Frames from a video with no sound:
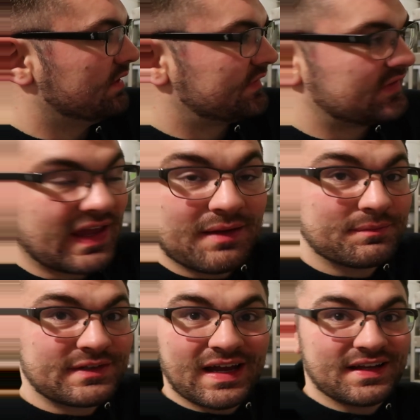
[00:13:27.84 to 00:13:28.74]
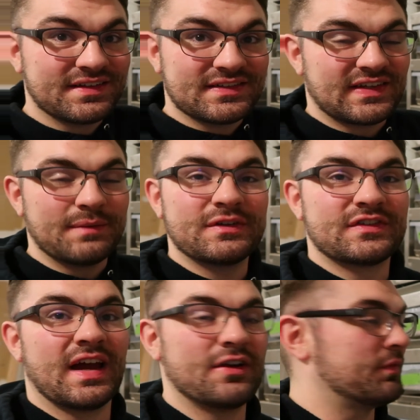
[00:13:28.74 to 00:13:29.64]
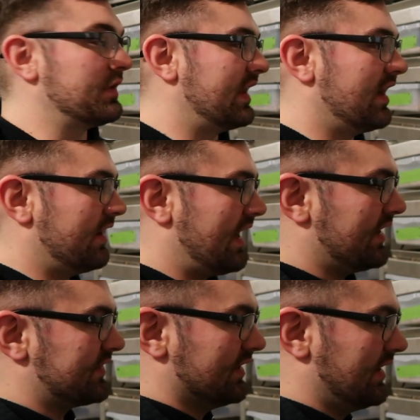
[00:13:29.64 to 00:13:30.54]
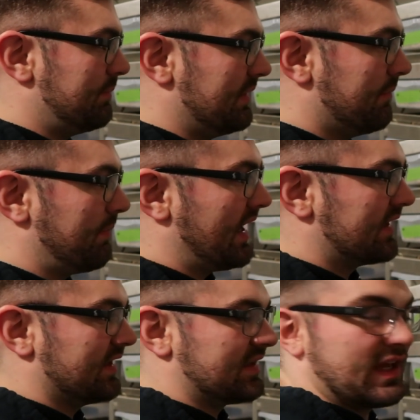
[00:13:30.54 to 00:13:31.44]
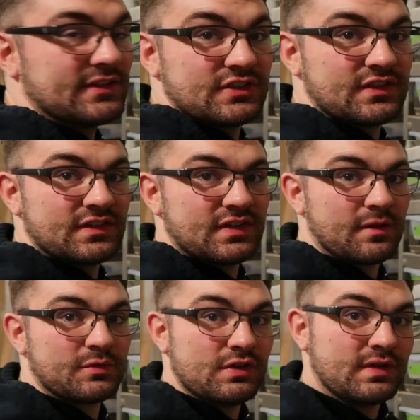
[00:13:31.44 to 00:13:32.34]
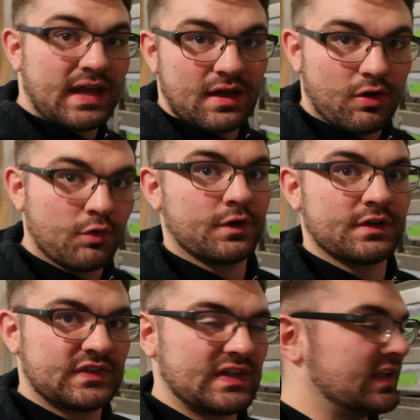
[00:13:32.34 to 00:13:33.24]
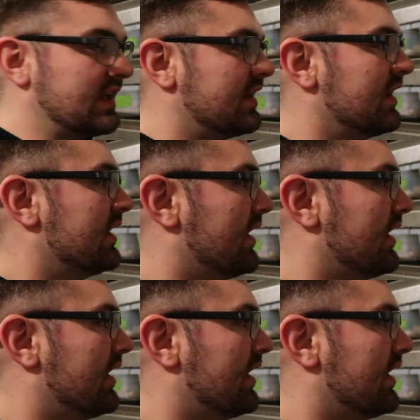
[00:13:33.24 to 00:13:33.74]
Same design over there. It has a lip in the back that catches the tub so you can't overextend it.